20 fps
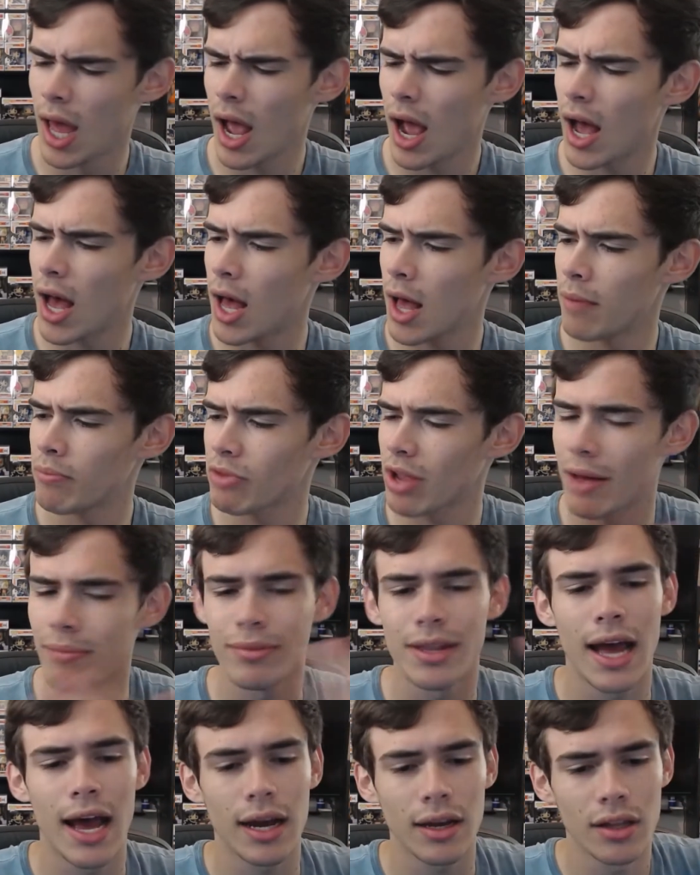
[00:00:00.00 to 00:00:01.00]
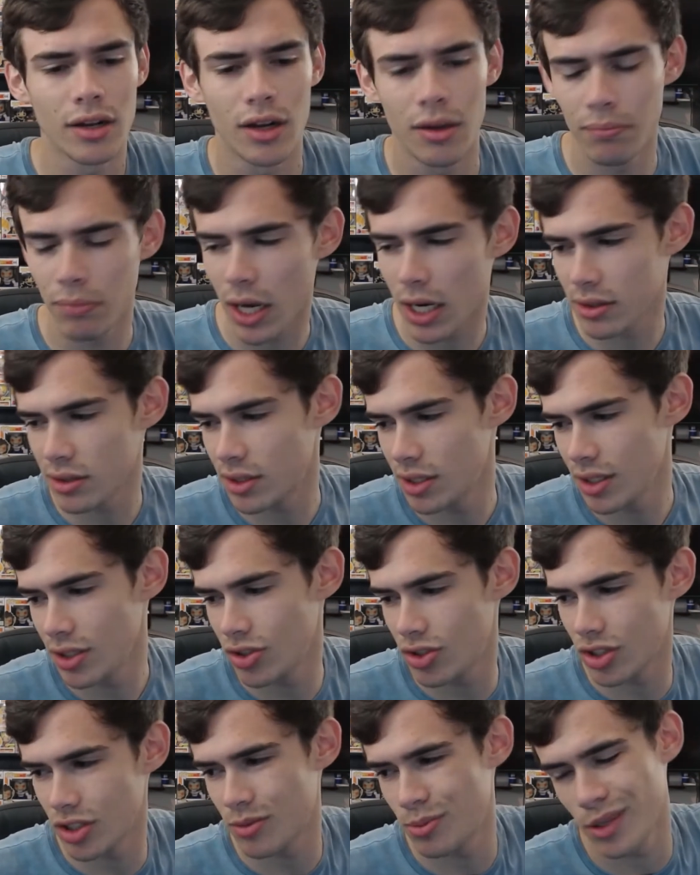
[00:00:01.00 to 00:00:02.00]
I'm not going to unbox
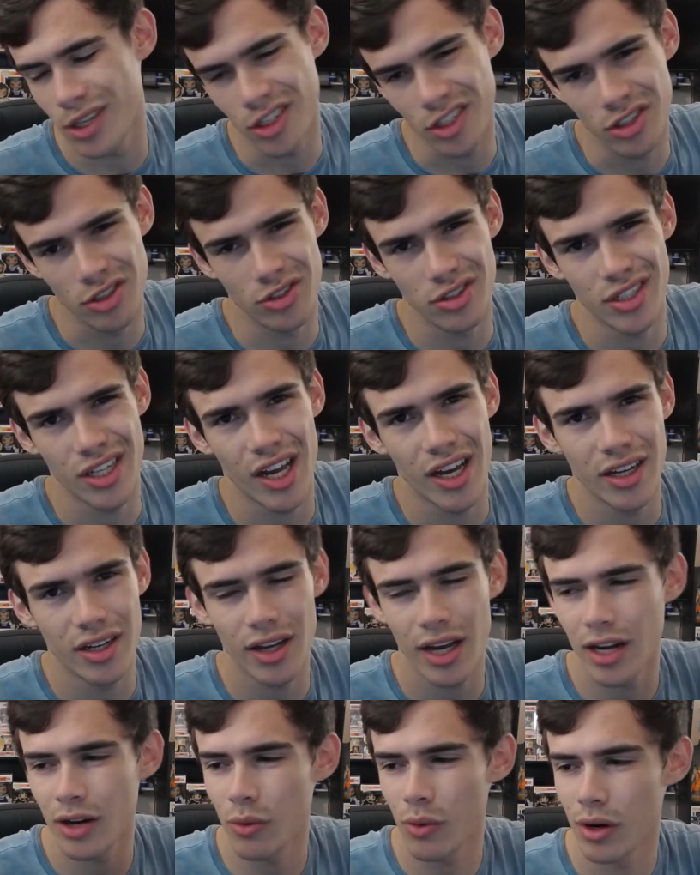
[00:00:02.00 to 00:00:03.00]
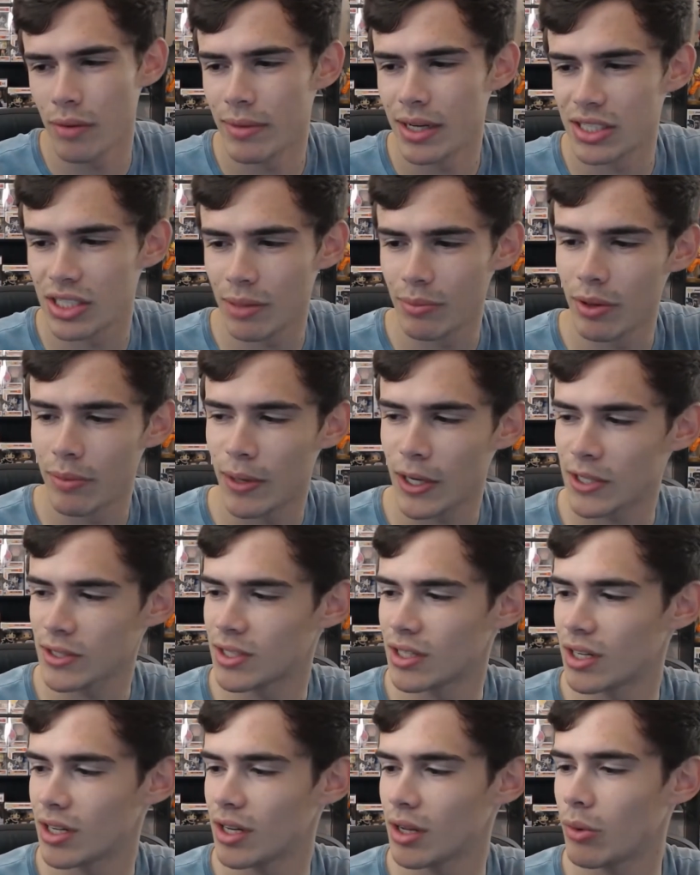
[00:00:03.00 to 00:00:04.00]
these just because they're signed. I don't want to mess up the box
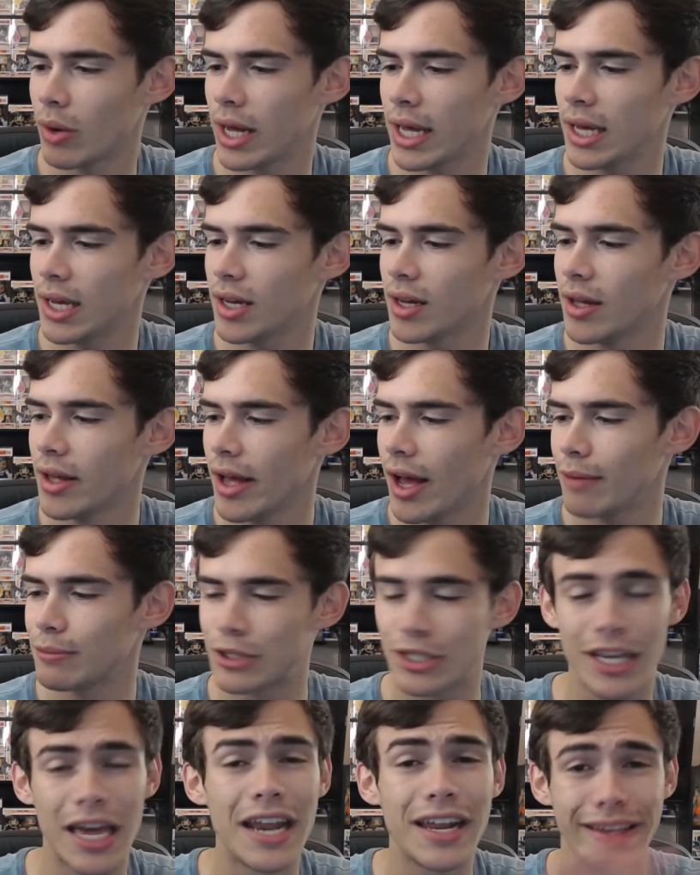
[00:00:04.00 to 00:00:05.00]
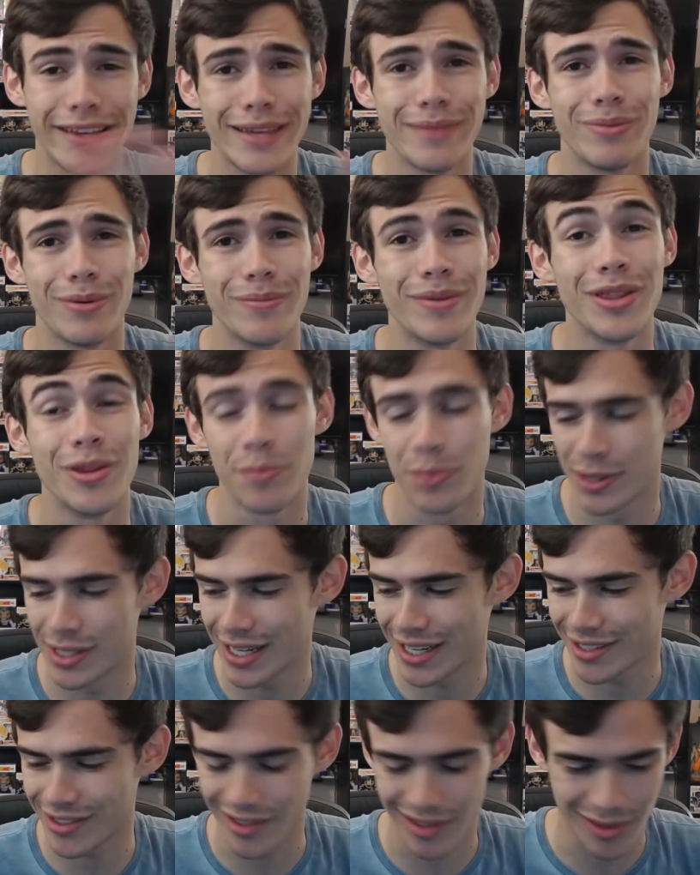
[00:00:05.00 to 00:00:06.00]
in any way. I'm just going to keep them in the
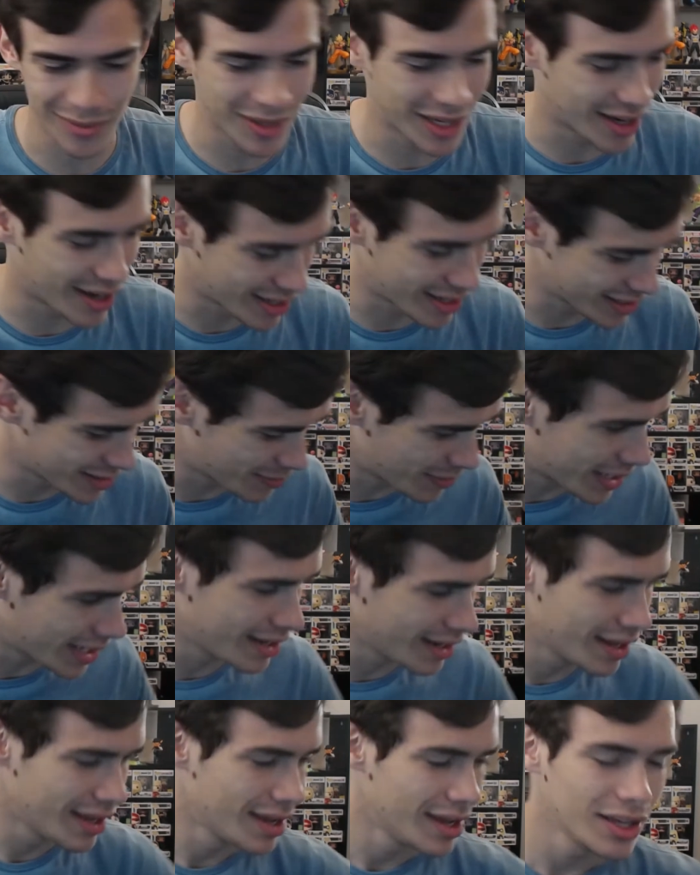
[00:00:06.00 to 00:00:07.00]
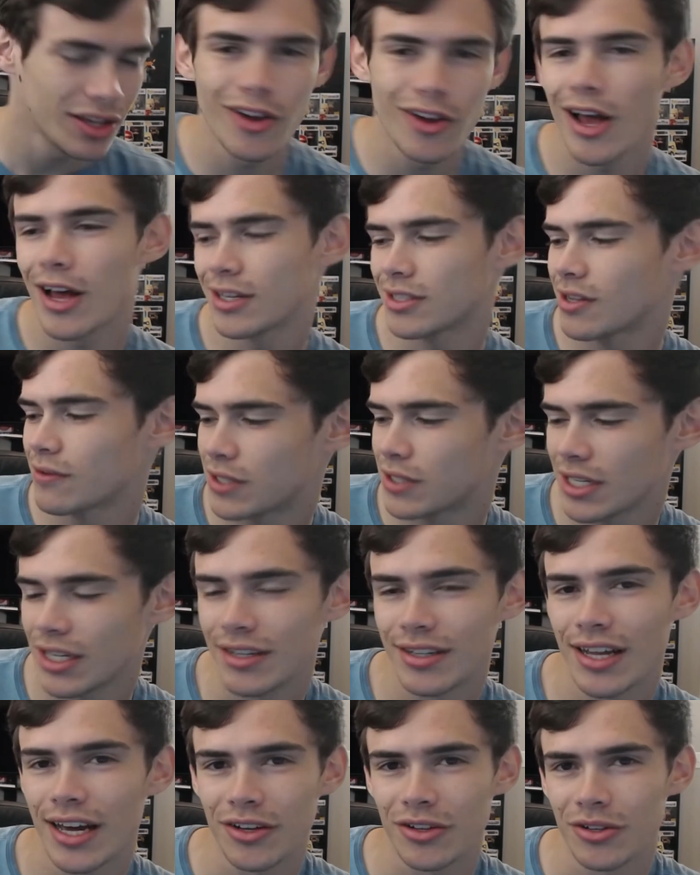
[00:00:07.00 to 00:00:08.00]
protector, to be honest. But you guys have
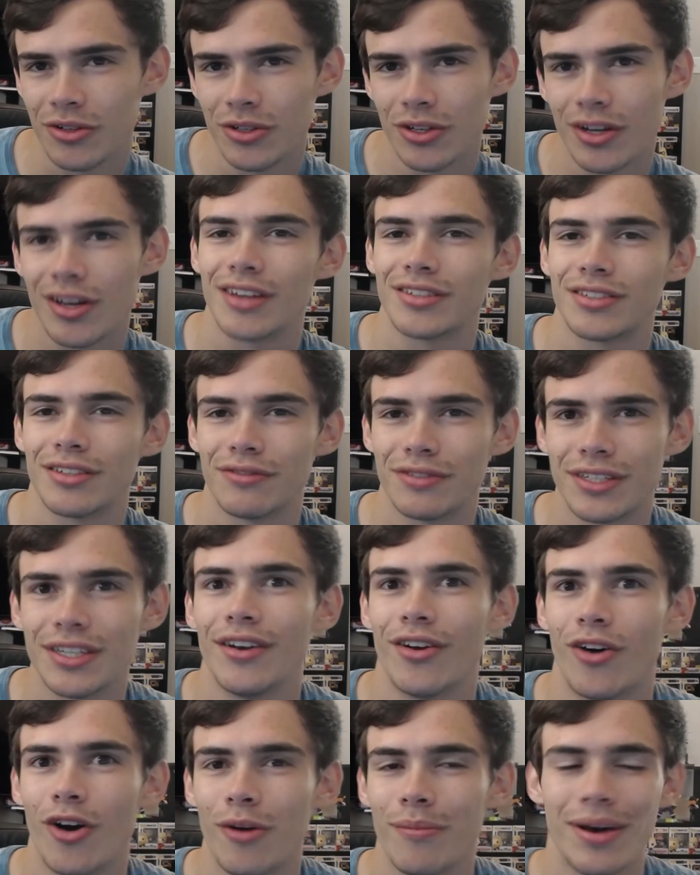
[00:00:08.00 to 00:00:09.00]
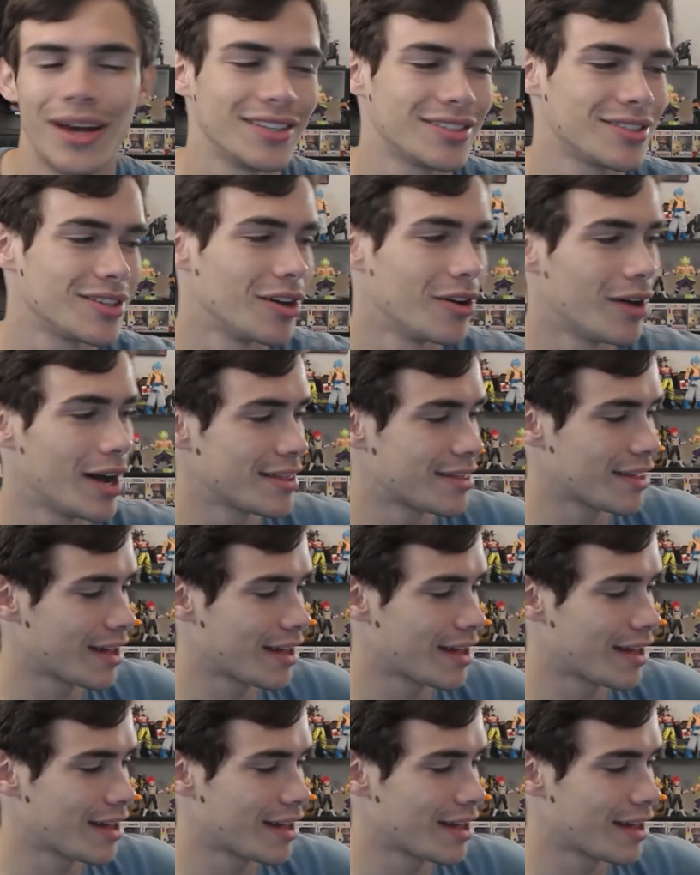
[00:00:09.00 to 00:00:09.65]
seen Deku. You guys have seen All Might. So I